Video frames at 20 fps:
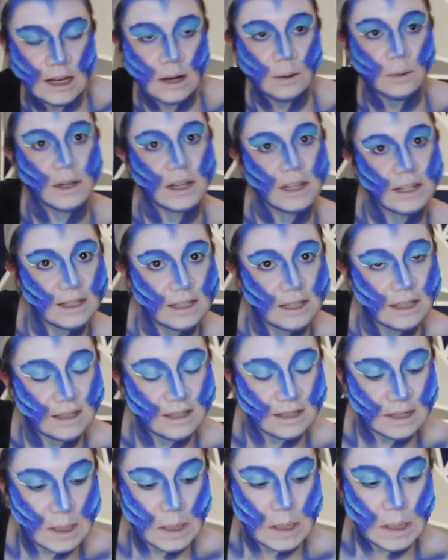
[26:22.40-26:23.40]
Now we're gonna sit
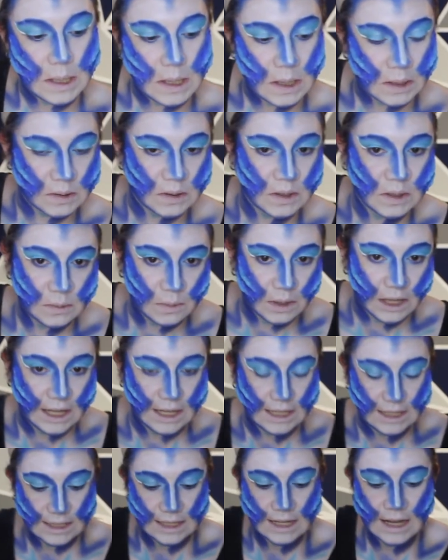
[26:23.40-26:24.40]
on 2
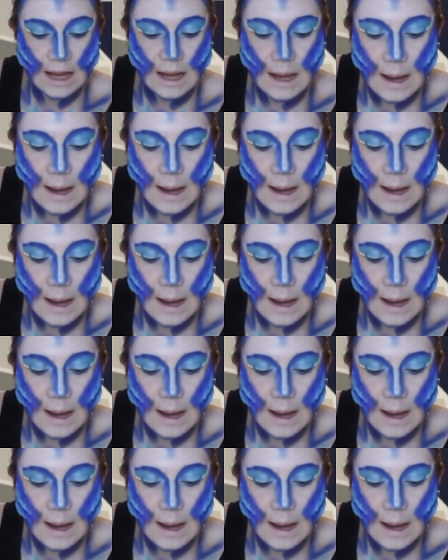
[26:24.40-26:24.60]
legs.